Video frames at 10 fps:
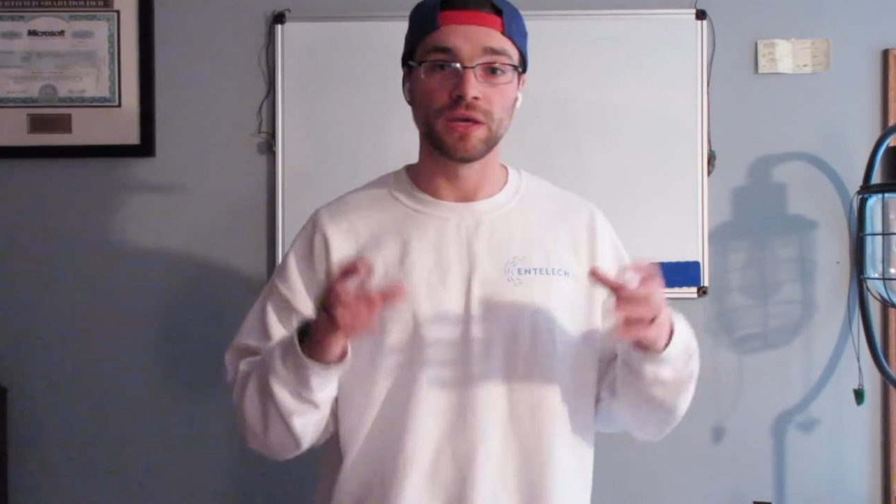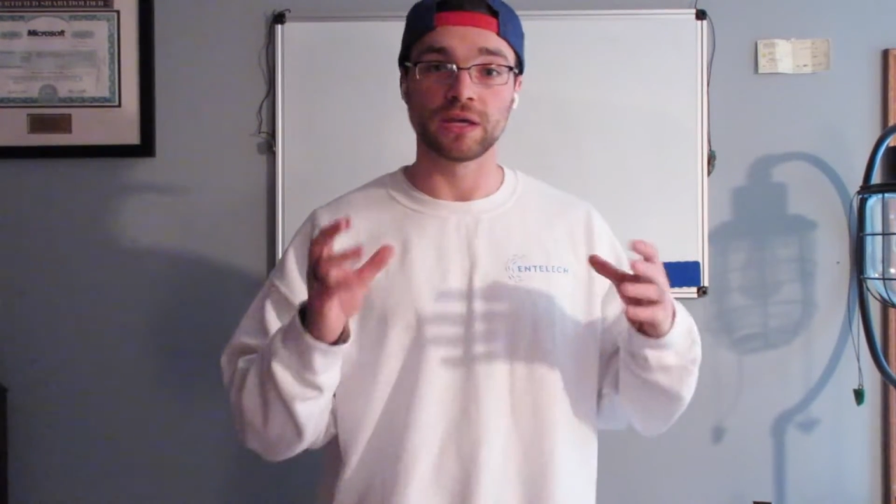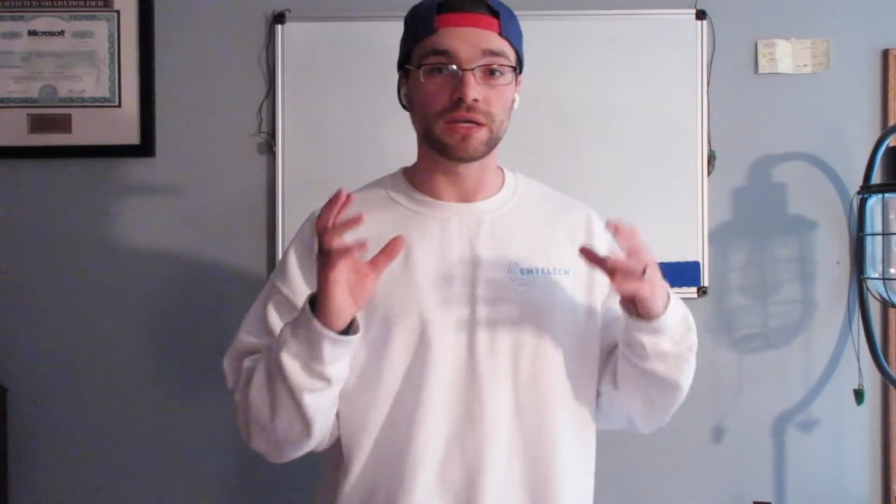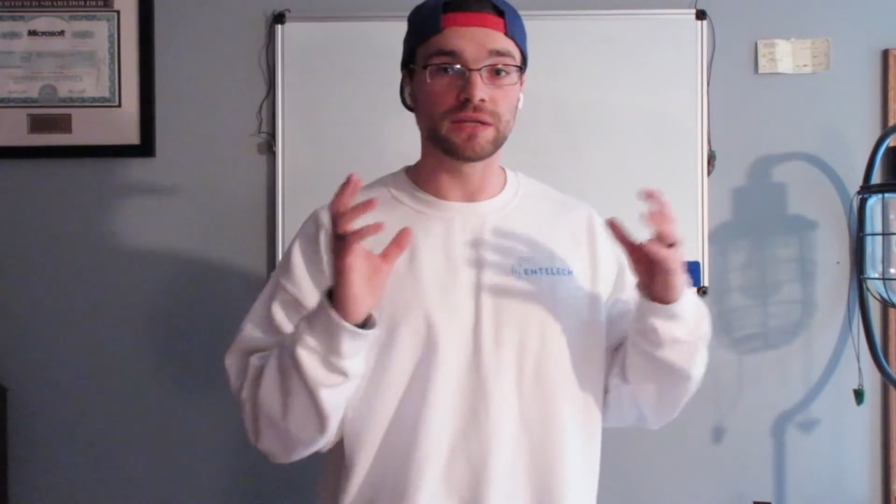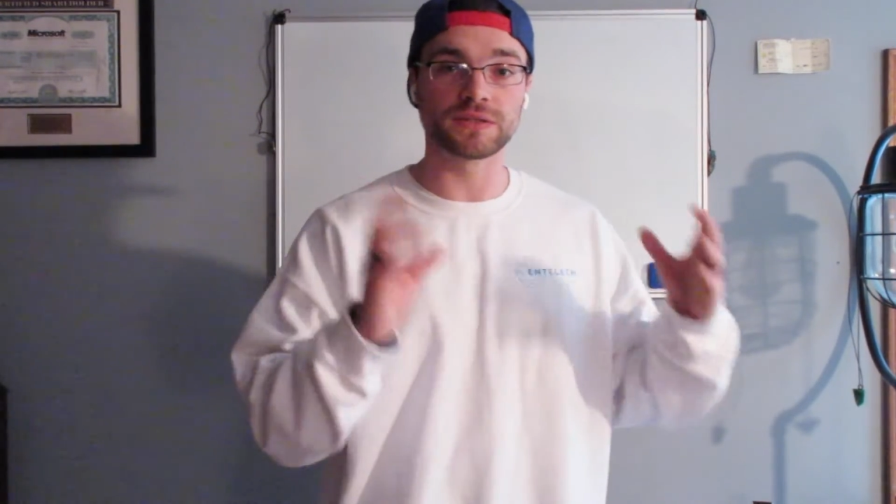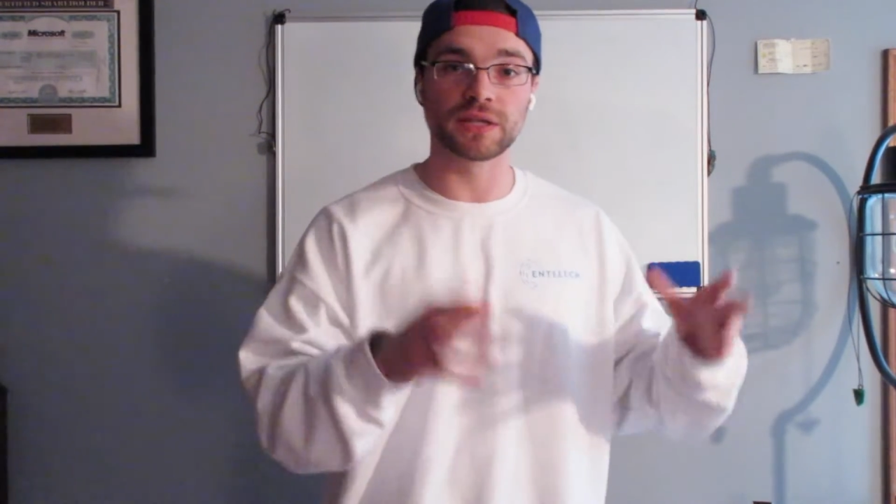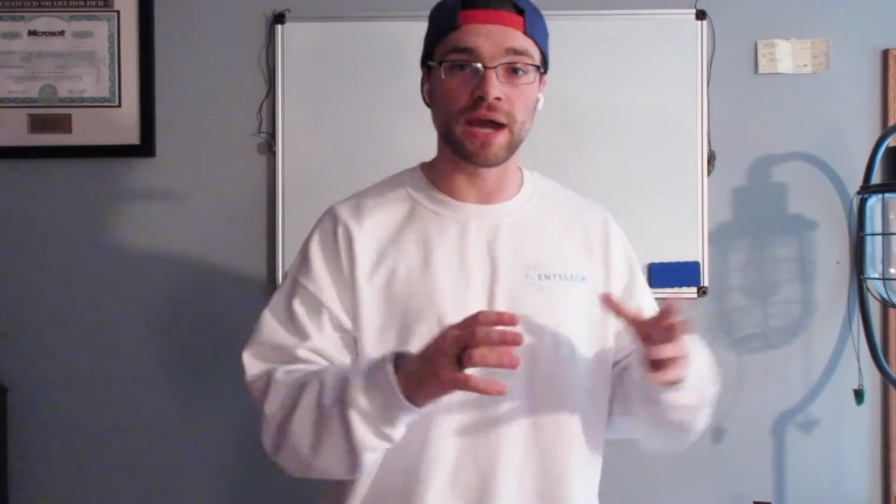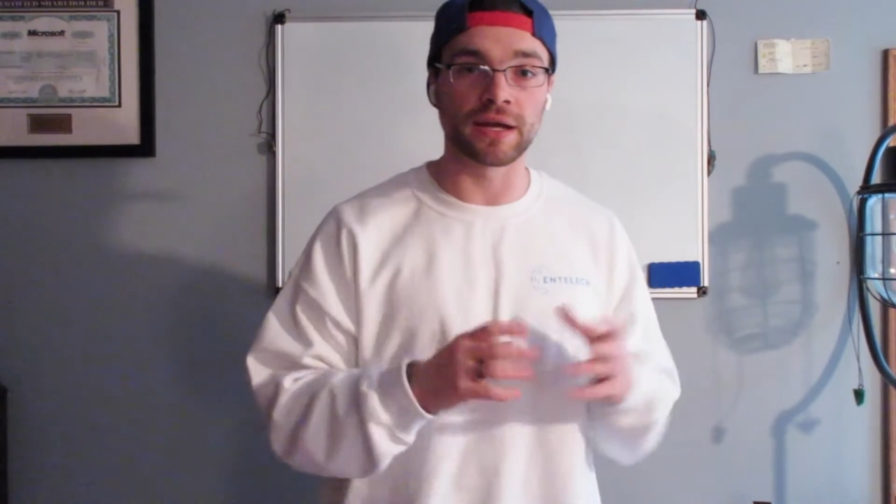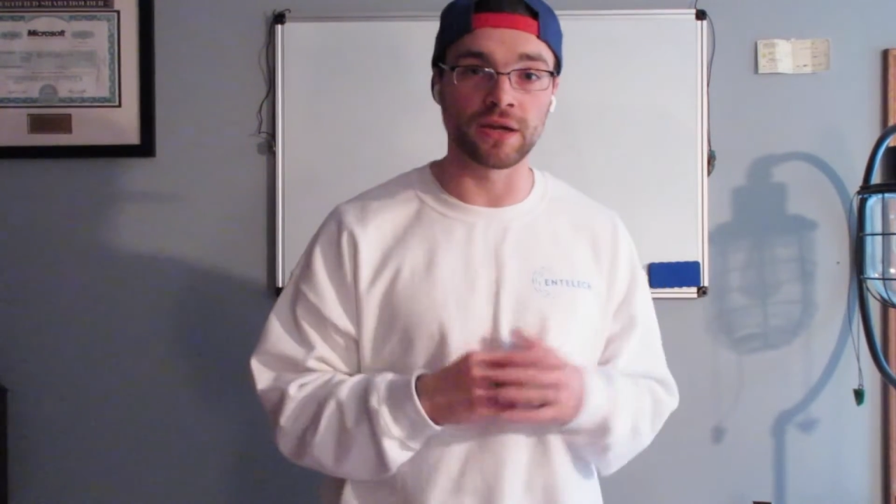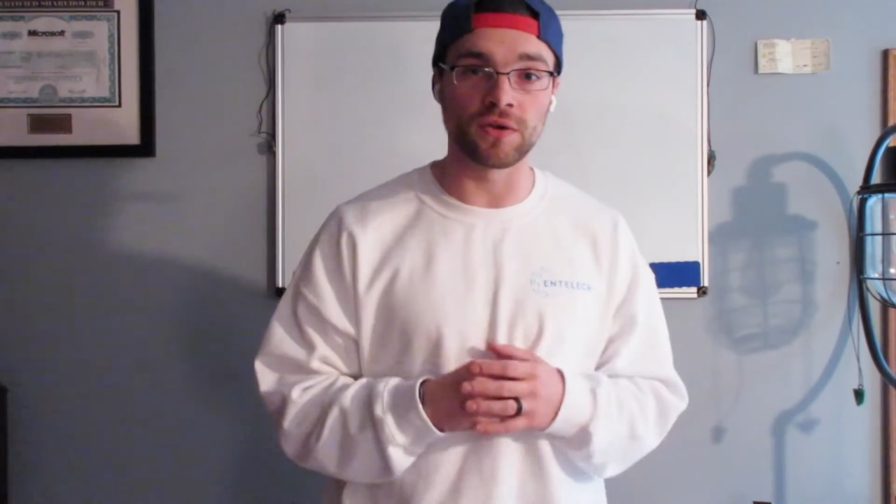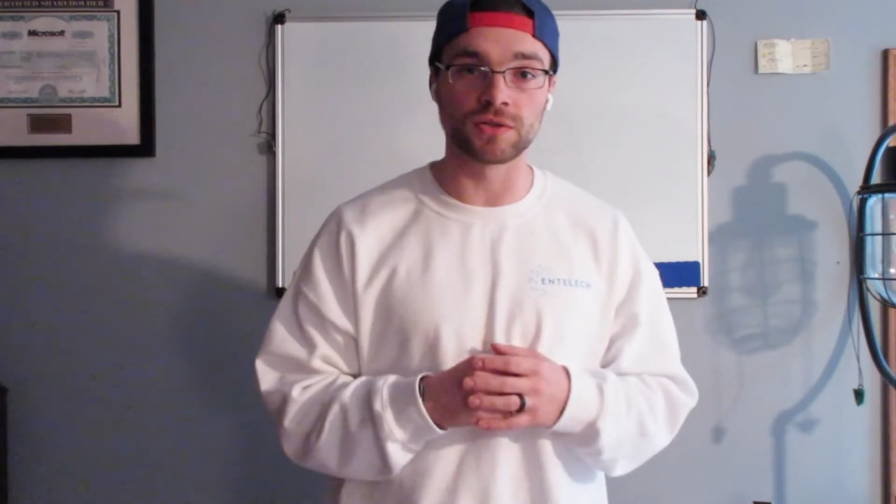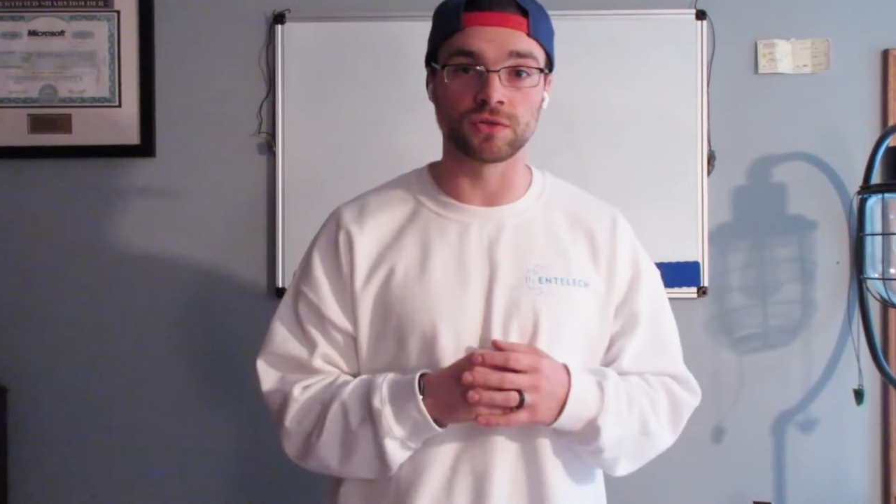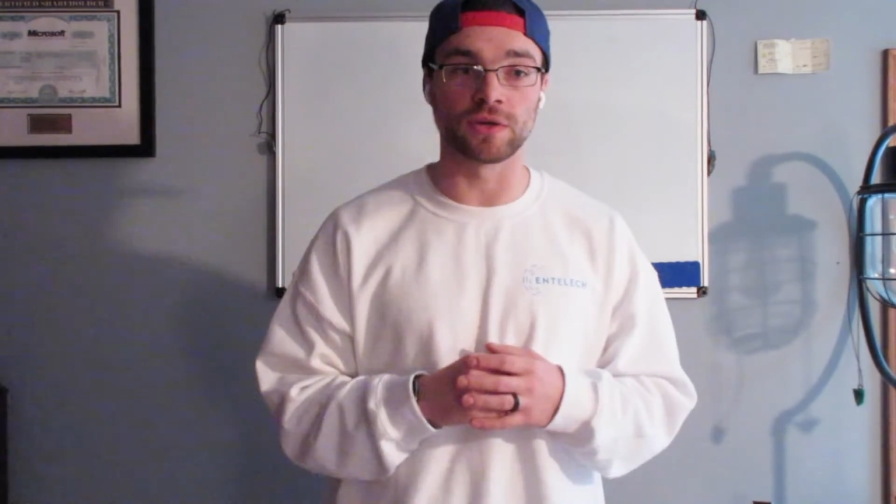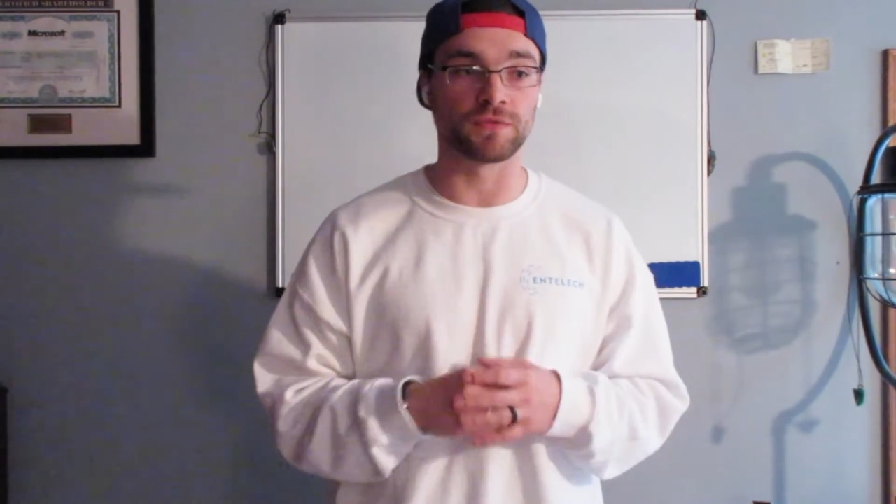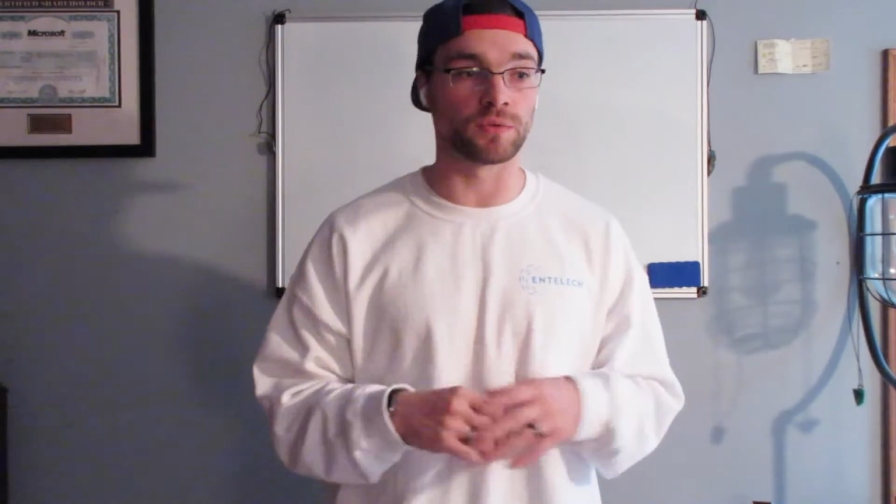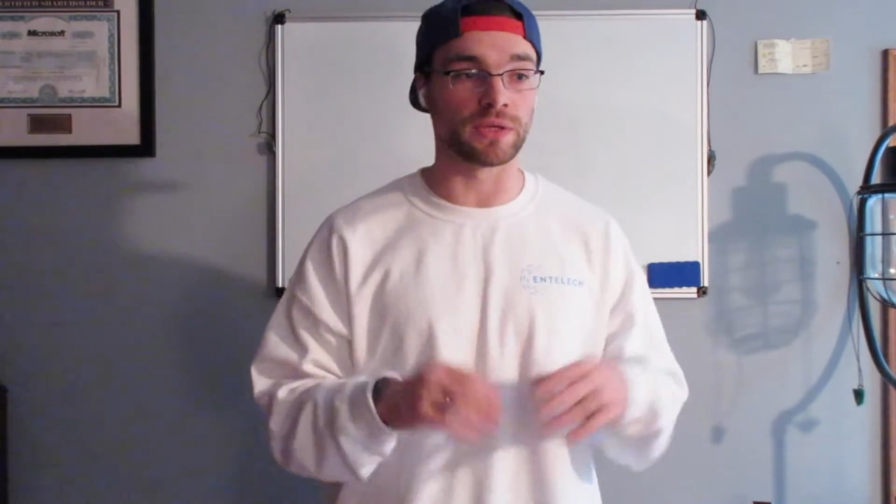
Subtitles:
he's the guy to go to if you